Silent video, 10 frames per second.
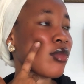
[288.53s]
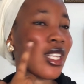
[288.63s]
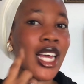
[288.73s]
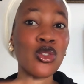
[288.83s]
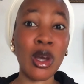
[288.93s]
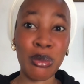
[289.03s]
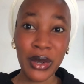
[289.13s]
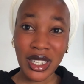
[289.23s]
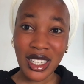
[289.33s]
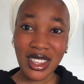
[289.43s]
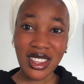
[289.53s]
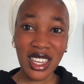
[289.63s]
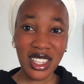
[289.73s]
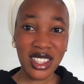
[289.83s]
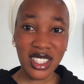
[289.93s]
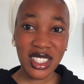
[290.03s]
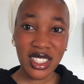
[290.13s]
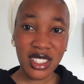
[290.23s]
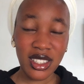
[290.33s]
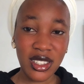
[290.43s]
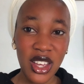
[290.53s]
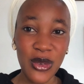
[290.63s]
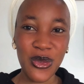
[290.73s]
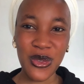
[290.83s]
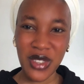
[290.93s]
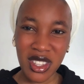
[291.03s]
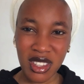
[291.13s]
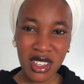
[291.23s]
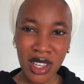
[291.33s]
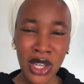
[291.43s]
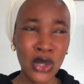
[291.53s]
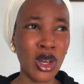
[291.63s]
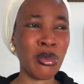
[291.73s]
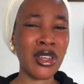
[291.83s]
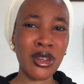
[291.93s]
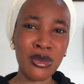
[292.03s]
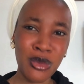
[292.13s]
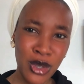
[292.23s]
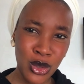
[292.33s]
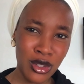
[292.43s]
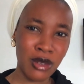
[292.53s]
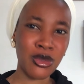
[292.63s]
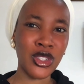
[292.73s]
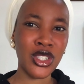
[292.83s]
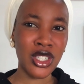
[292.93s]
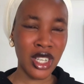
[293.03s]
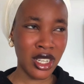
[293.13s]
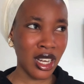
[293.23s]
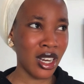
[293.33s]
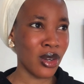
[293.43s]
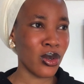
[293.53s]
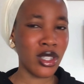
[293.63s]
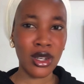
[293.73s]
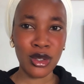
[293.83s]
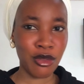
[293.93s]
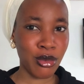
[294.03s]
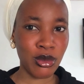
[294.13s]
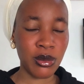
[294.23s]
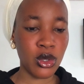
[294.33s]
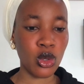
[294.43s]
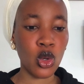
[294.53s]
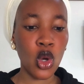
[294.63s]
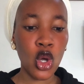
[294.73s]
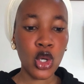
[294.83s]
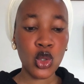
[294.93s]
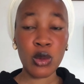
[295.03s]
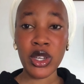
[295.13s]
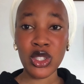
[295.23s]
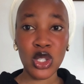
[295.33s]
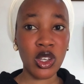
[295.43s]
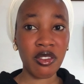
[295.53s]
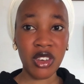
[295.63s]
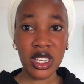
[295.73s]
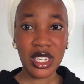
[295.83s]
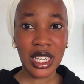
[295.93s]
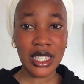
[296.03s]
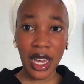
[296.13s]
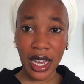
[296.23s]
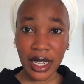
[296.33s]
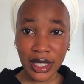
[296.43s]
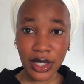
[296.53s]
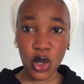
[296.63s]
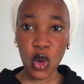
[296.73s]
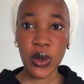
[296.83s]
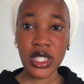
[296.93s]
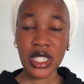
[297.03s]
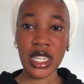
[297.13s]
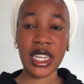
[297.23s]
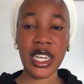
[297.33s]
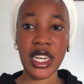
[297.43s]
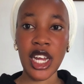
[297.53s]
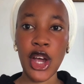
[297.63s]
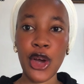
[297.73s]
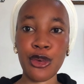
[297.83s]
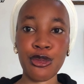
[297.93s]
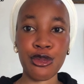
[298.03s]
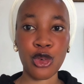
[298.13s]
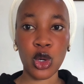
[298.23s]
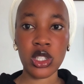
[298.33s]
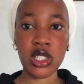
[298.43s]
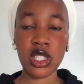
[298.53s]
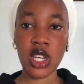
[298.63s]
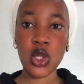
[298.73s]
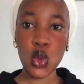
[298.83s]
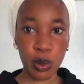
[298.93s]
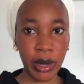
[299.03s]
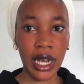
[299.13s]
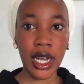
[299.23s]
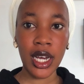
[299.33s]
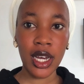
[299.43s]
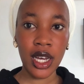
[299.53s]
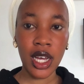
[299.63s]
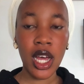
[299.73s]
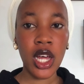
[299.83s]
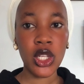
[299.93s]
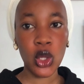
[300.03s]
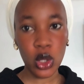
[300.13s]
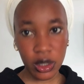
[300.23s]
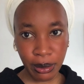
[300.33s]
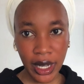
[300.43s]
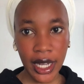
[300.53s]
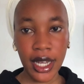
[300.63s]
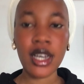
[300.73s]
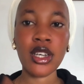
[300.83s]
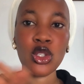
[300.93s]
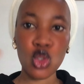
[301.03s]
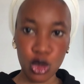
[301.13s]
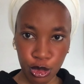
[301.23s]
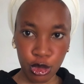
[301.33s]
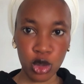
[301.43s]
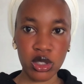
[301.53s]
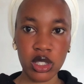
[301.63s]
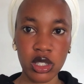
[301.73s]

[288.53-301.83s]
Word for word: like you are bringing debt a fee you are bringing fee to the vg and that can cause a lot of problems so do make sure to avoid that and always clean front to back not back to front